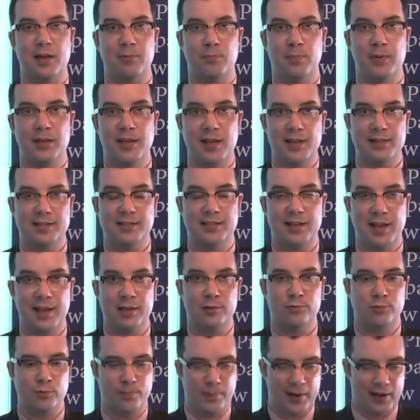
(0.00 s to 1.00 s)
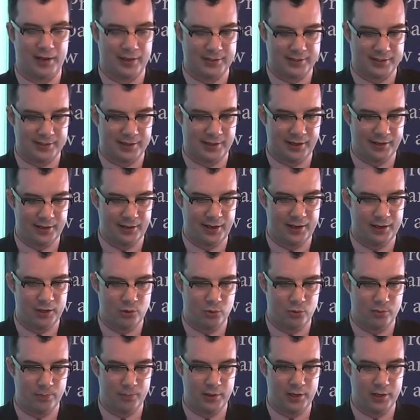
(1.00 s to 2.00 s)
.ps stands for Palestine, and you
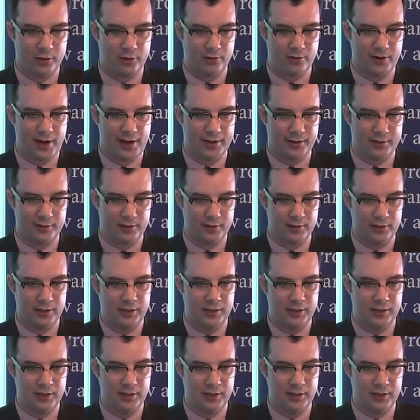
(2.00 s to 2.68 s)
would be correct.